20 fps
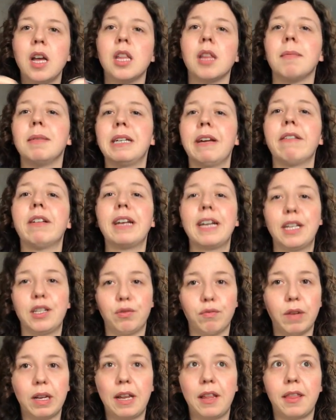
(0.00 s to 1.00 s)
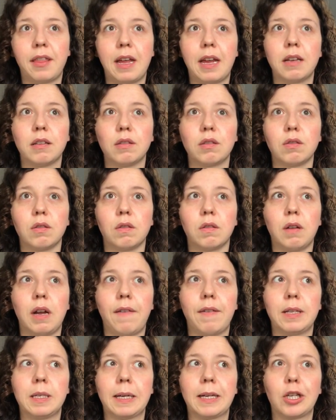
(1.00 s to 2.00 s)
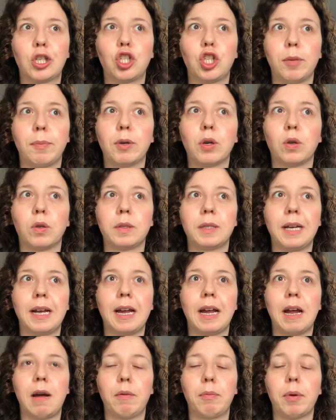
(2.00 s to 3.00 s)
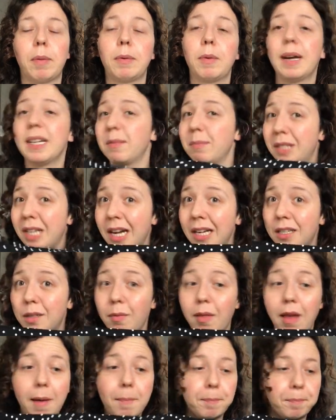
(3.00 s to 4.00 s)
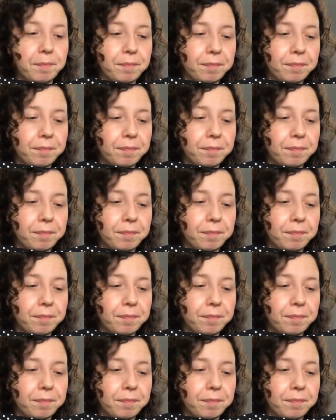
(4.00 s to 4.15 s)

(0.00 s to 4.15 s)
The material is really thin. So if it's like a super cold day, I would probably wear some tights with it.